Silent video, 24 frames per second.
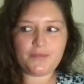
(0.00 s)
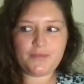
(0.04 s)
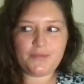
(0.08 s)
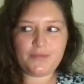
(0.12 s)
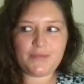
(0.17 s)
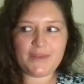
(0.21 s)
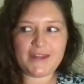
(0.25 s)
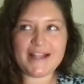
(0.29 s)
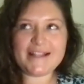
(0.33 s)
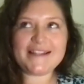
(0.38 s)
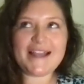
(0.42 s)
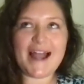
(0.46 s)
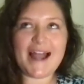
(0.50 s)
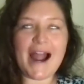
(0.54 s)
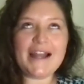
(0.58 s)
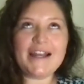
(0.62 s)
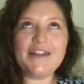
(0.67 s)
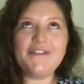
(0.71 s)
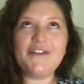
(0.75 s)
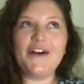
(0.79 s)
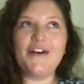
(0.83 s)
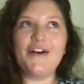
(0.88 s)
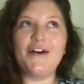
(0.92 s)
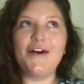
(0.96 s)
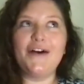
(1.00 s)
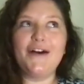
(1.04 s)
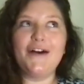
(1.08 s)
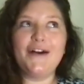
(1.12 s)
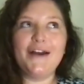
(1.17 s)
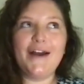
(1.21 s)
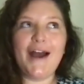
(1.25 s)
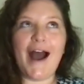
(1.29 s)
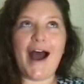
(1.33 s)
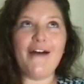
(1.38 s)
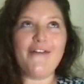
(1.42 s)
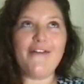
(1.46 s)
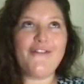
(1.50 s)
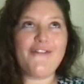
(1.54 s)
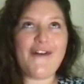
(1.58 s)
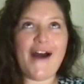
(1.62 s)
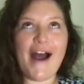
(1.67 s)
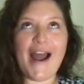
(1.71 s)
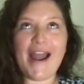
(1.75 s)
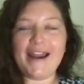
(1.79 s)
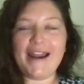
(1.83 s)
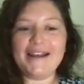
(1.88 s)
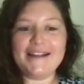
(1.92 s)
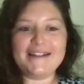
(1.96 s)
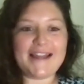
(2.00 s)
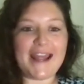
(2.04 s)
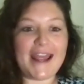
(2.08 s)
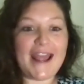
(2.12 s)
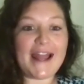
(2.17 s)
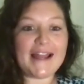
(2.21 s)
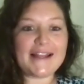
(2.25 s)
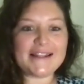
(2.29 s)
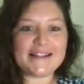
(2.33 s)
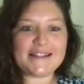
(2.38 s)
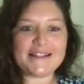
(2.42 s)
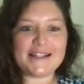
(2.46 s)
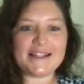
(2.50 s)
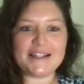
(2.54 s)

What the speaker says: it's kind of a fine dance